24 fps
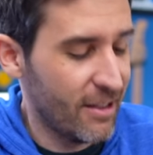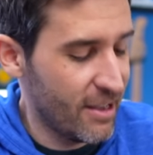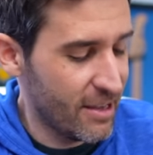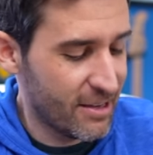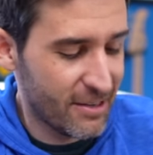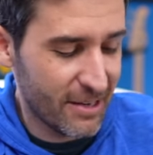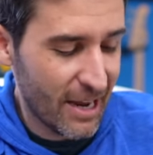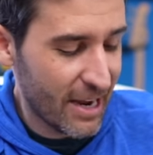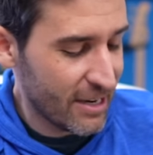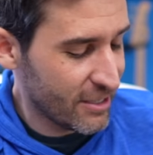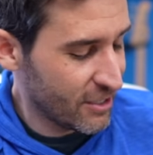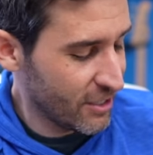
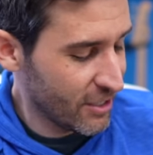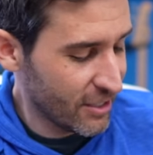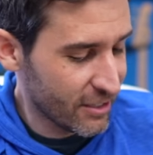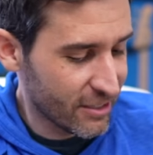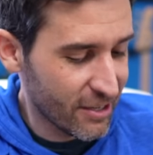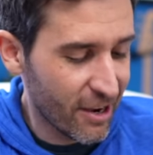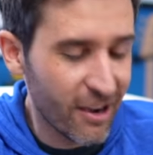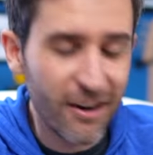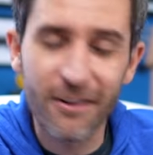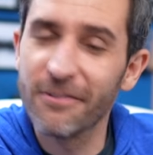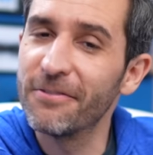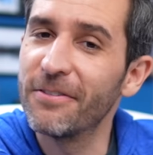It's actually a
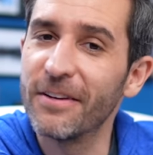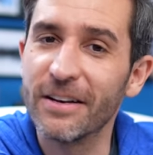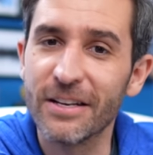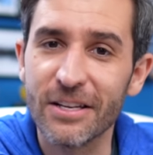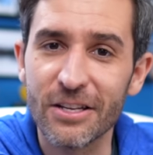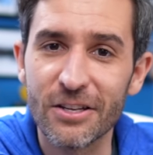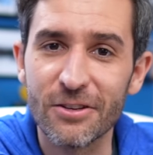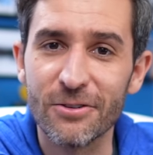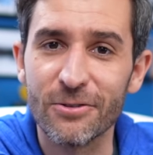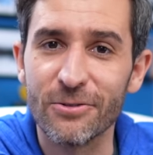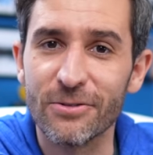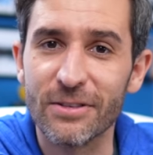ton of fun to
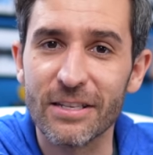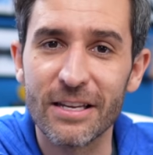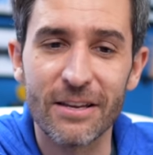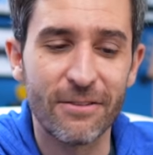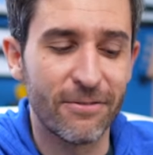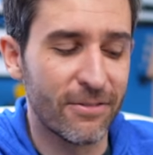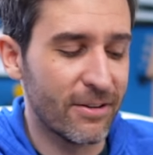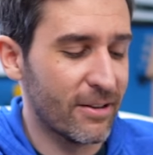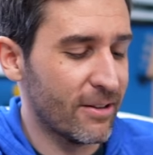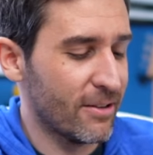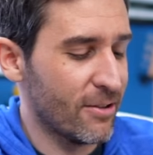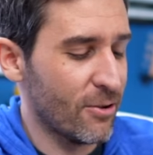use,
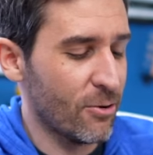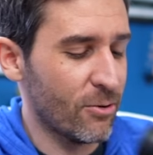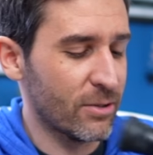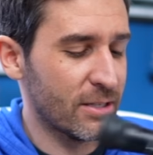even though